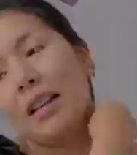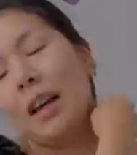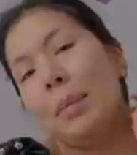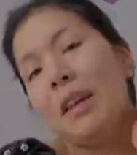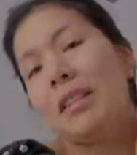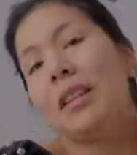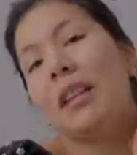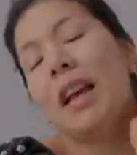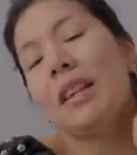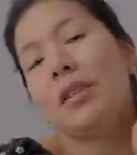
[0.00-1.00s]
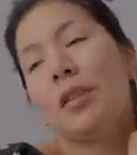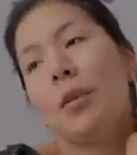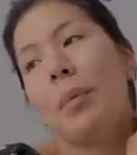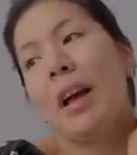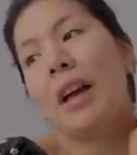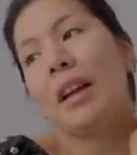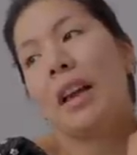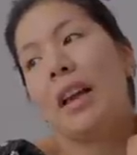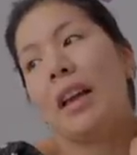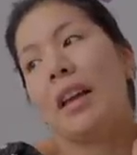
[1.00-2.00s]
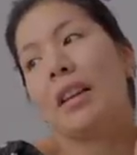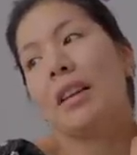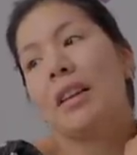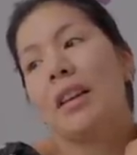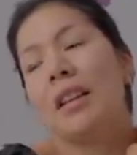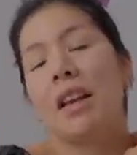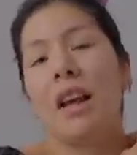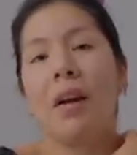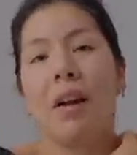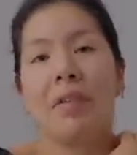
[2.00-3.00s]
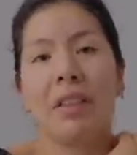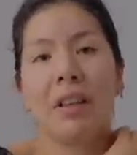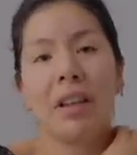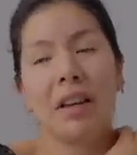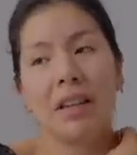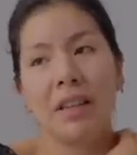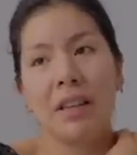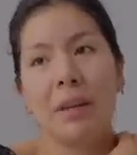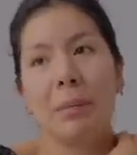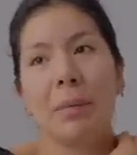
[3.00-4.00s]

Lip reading: I basically had to go back and take out everything that I did,